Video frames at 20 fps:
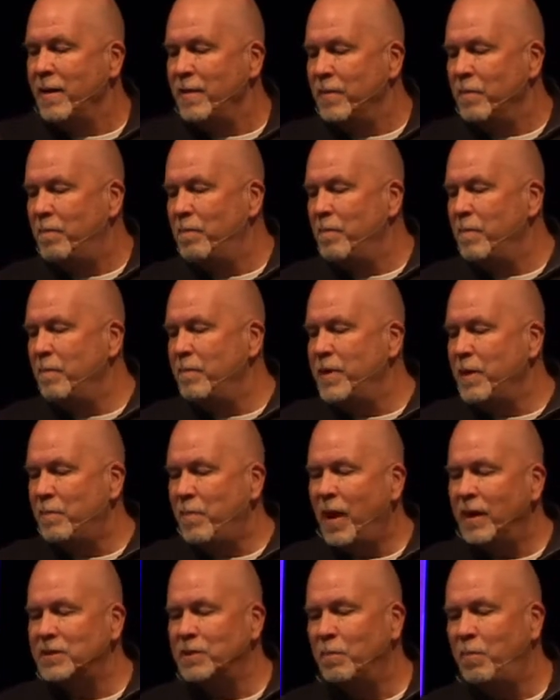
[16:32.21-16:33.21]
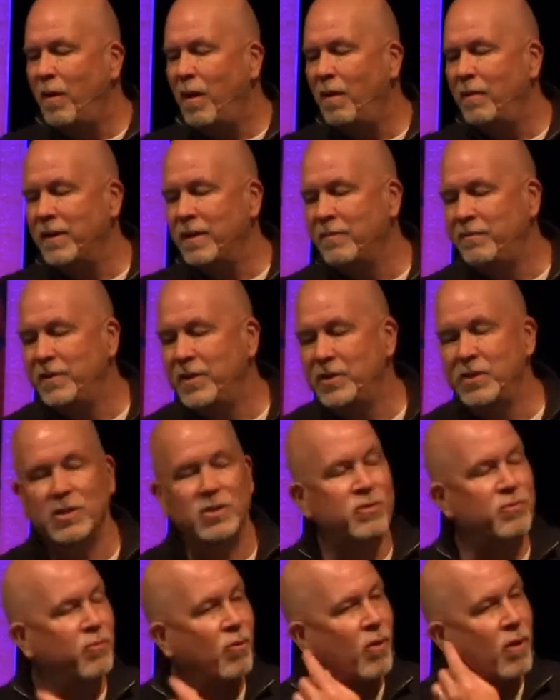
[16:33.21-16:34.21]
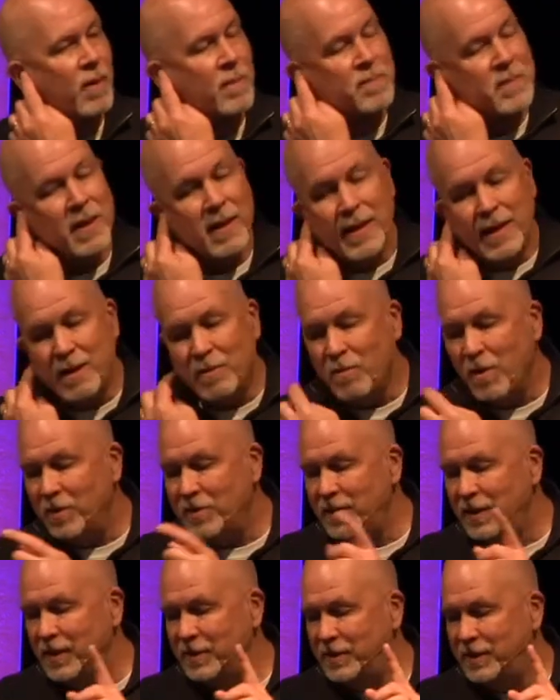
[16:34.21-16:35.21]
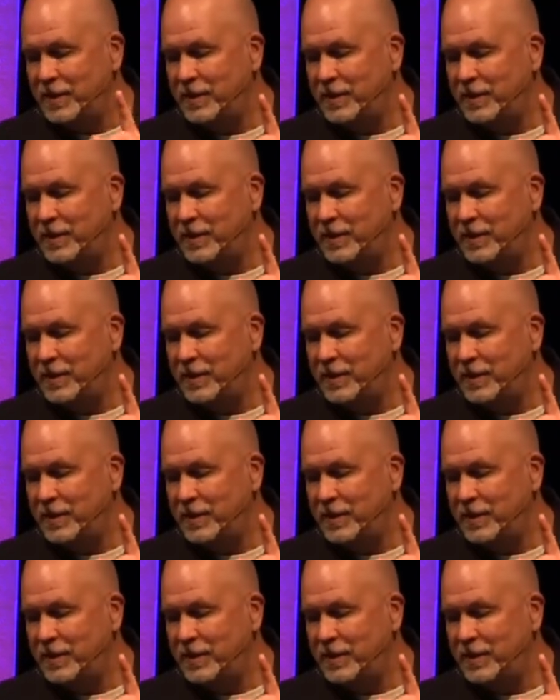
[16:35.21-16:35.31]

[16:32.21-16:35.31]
The, the Apostle Paul in Ephesians 4, he wrote this.